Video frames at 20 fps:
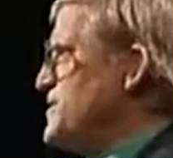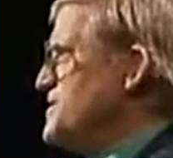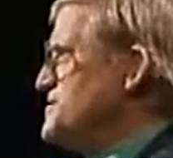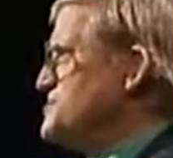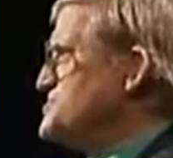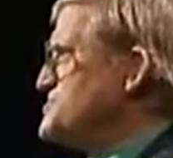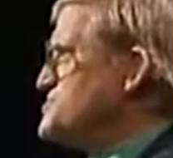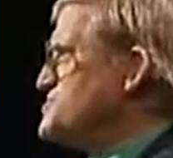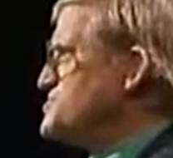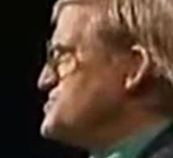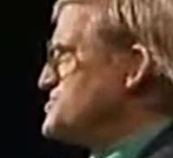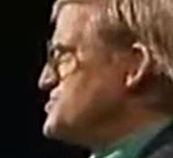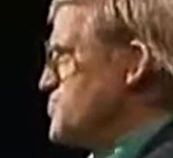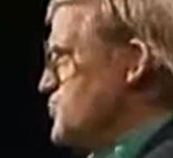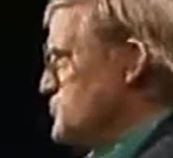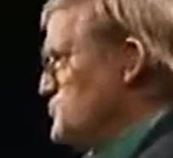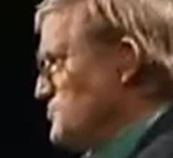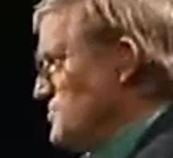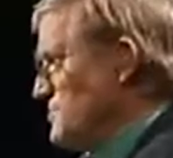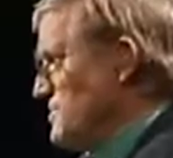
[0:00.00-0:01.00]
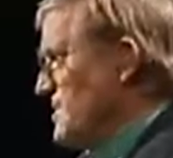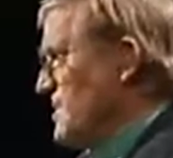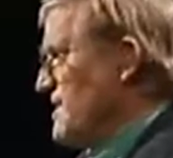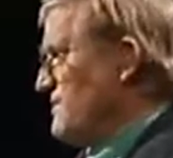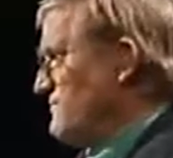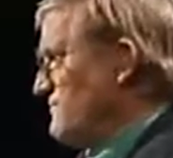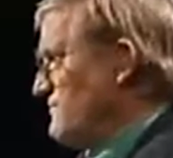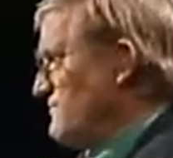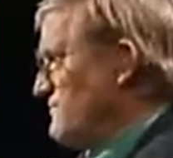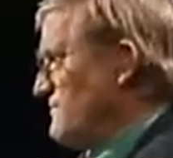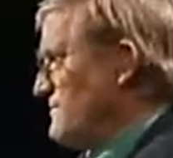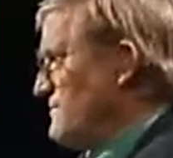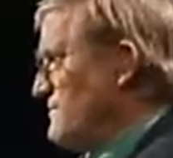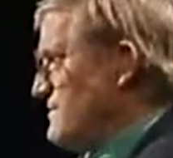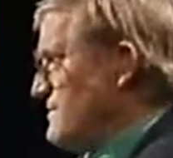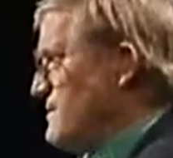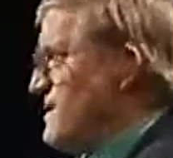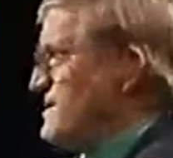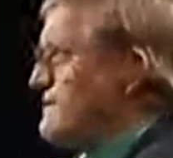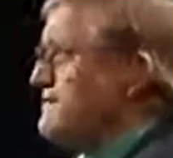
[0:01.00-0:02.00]
went stone deaf.
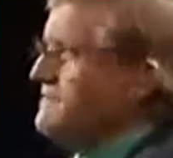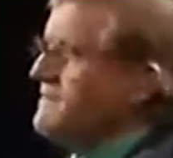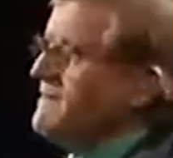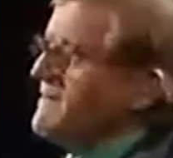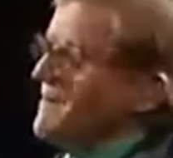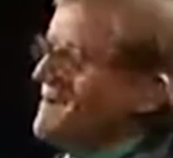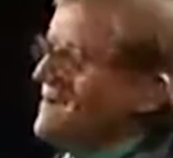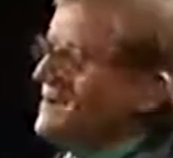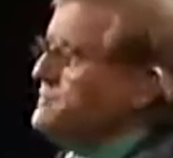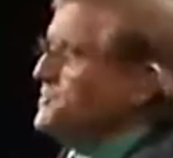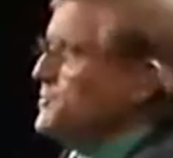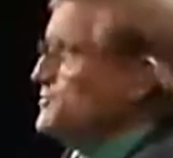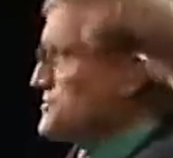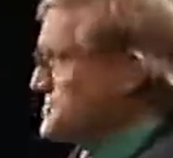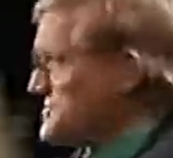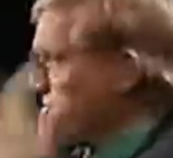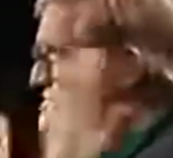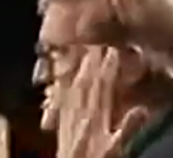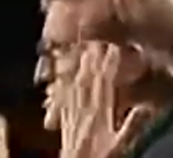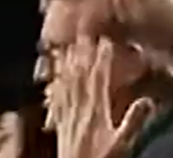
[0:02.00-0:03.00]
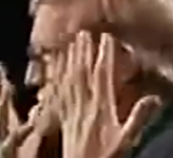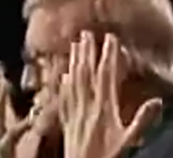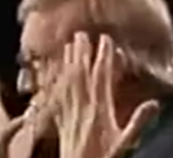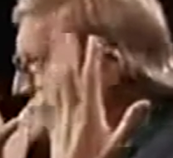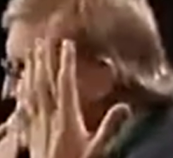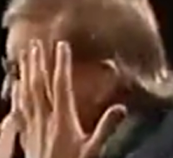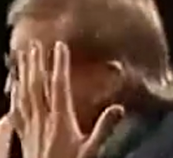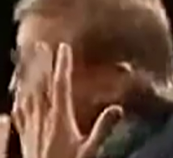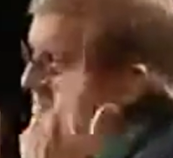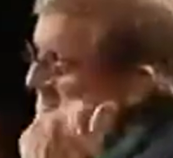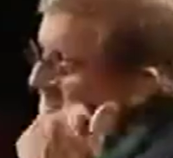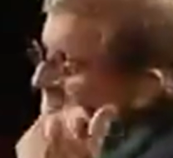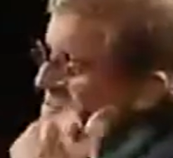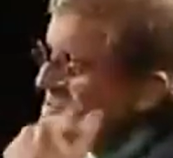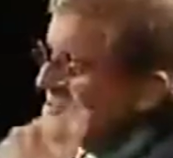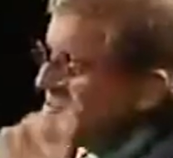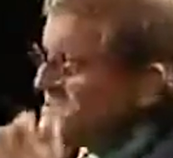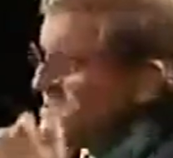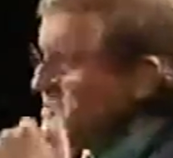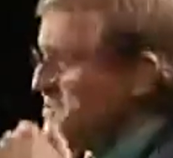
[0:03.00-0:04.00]
Now, I'm not stone deaf. I
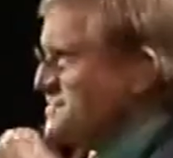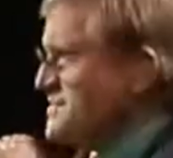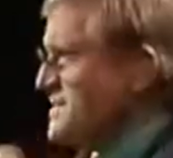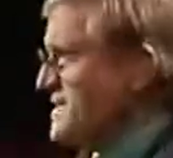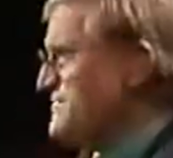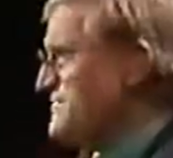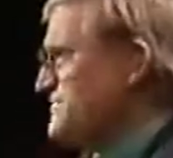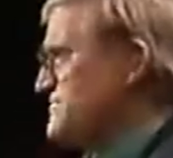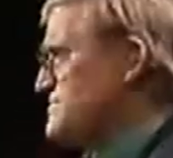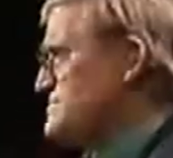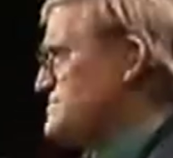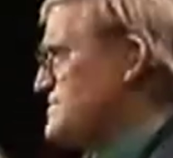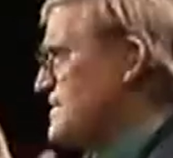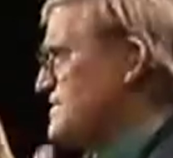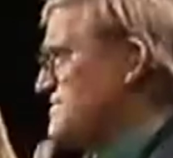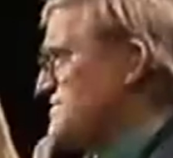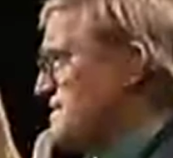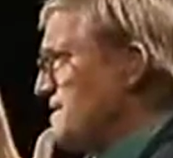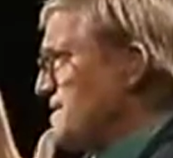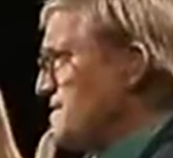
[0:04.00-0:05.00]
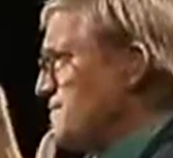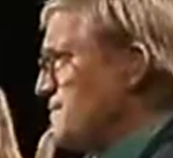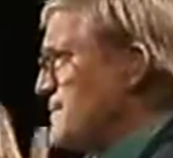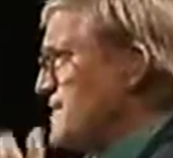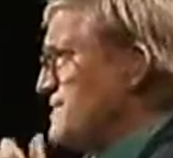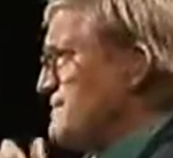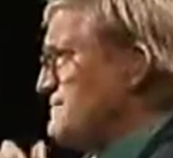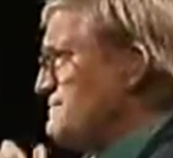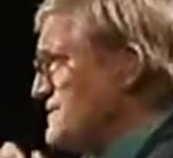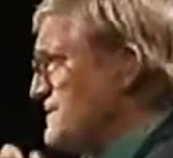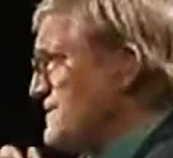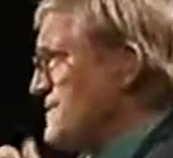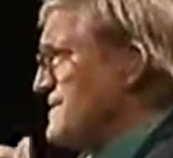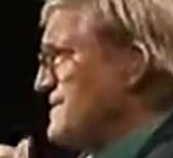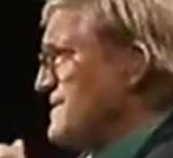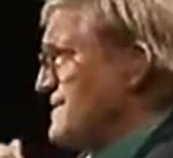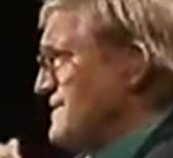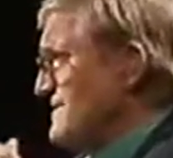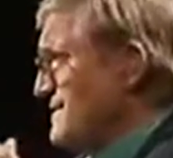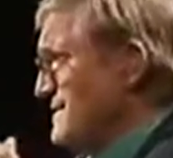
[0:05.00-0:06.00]
mean, stone deaf is a thing where you're really
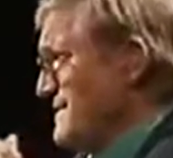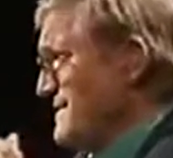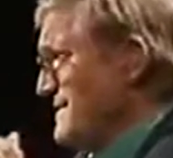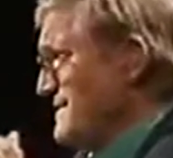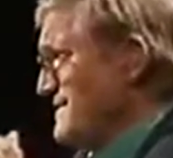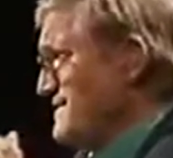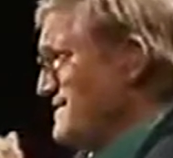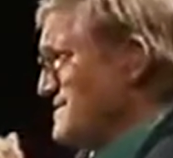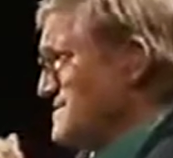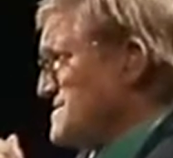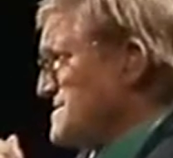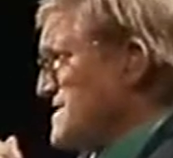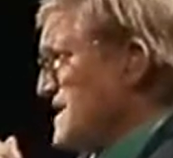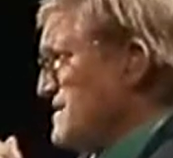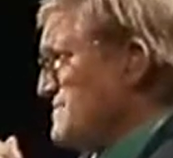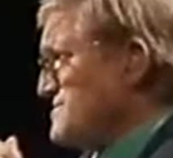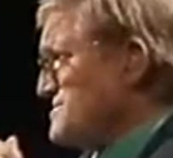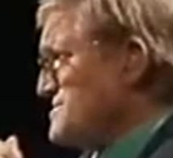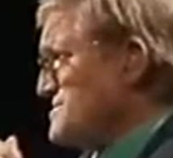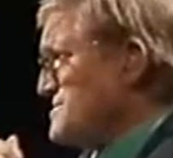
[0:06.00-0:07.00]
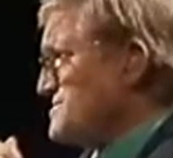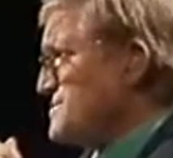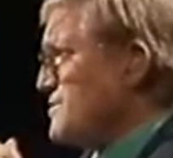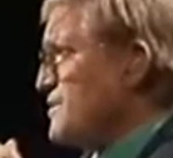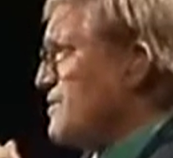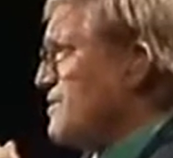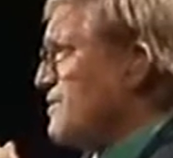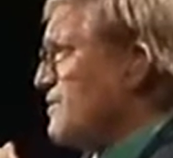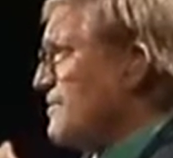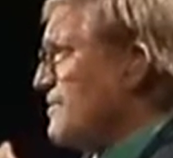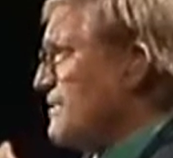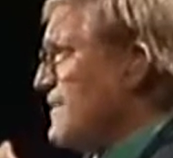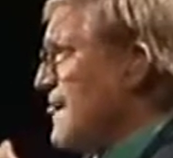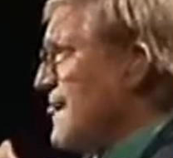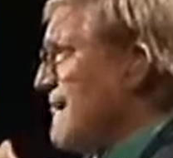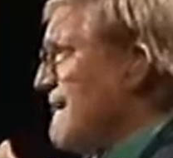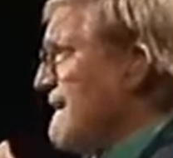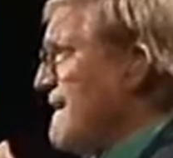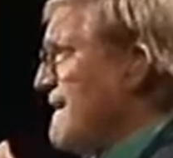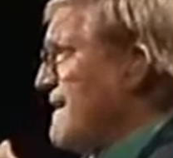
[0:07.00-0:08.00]
hardly hearing sounds at all.
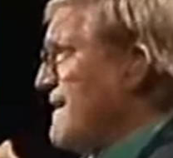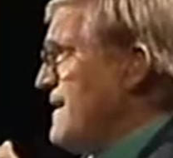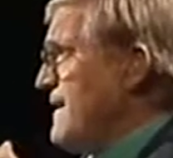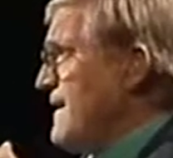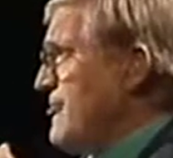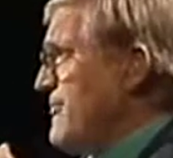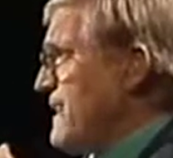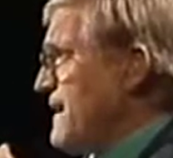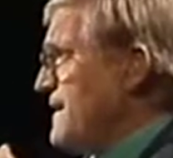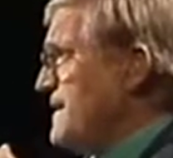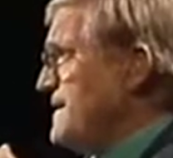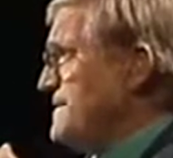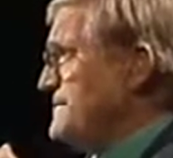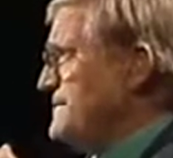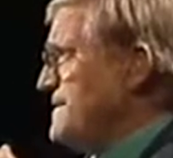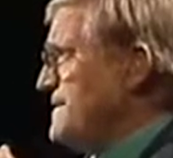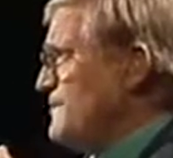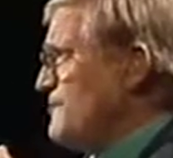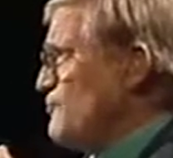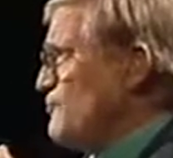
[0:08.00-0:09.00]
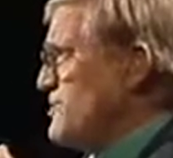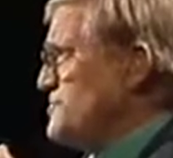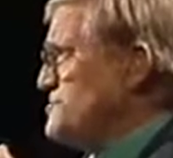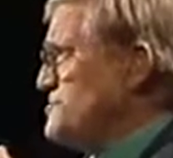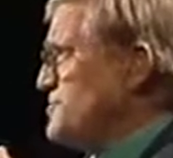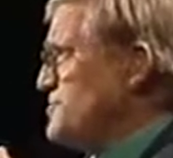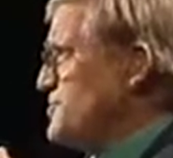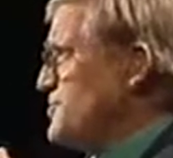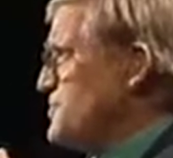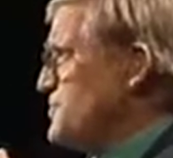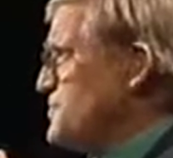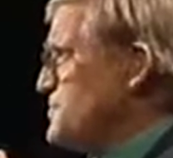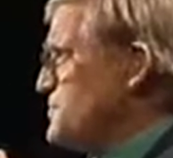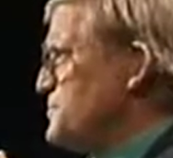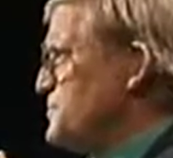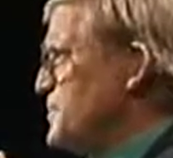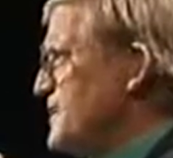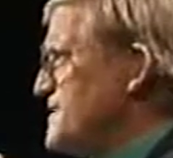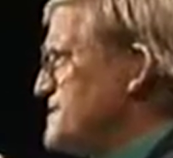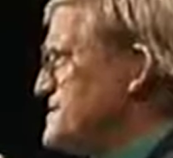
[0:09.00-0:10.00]
And when you look at the
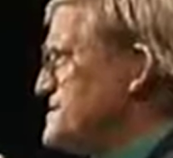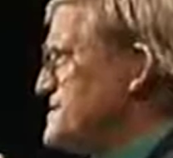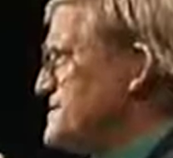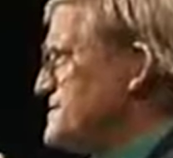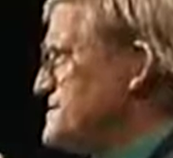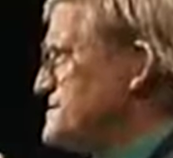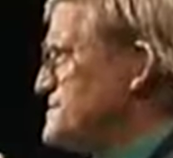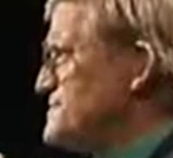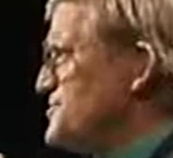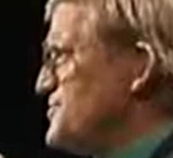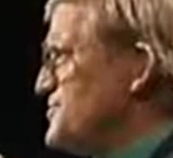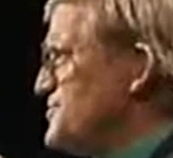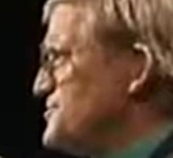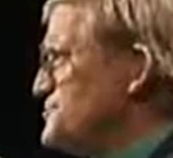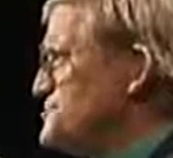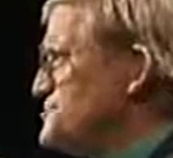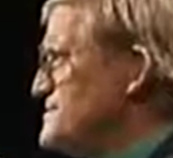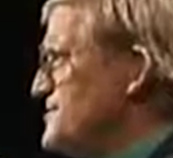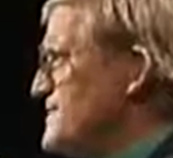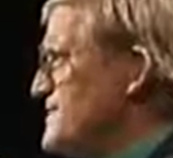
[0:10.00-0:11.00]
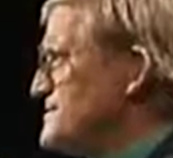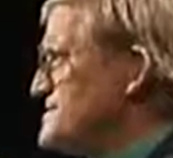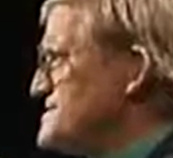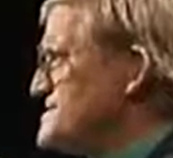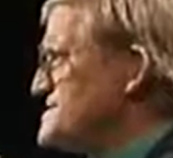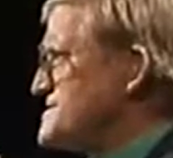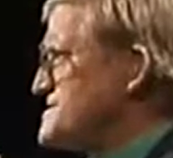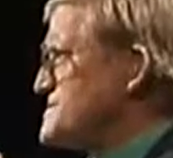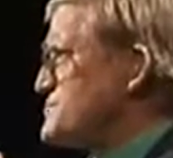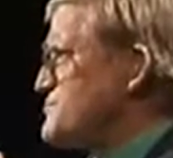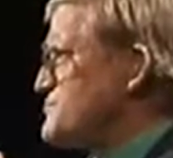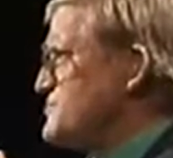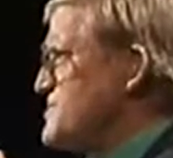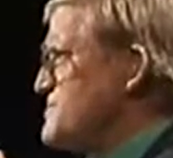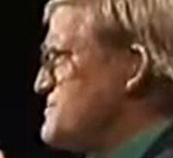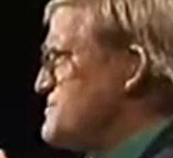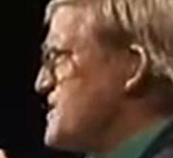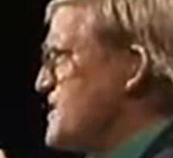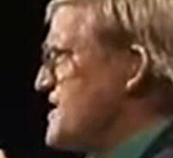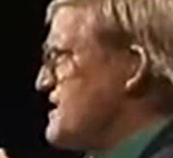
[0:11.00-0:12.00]
paintings and all those other
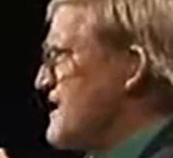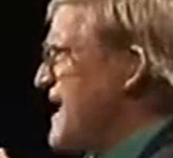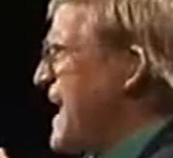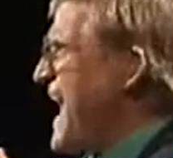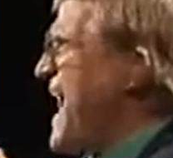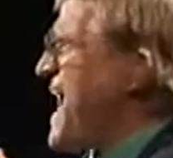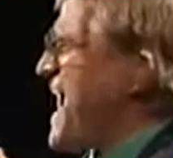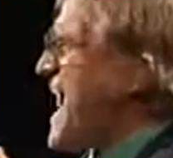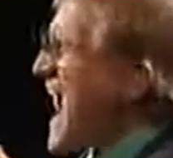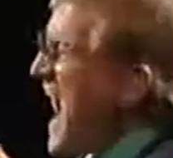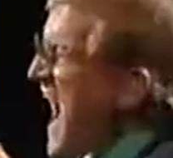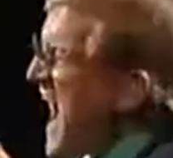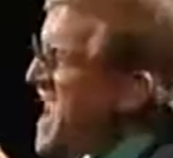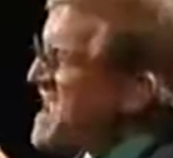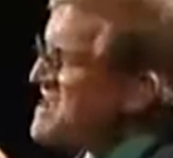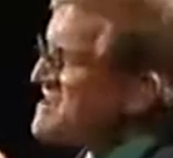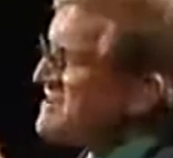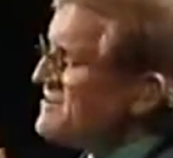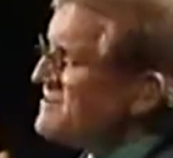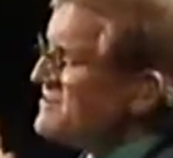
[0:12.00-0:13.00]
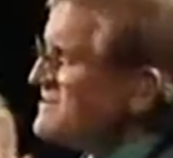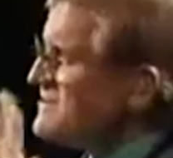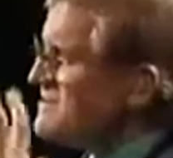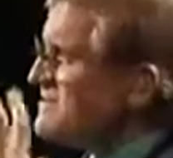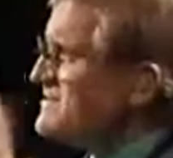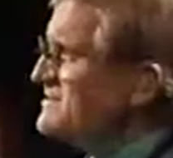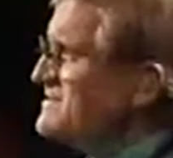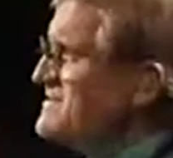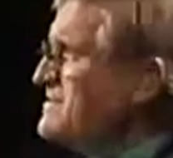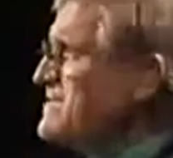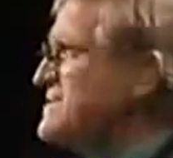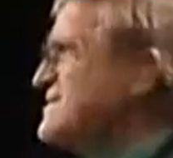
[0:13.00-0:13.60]
screaming, you know, the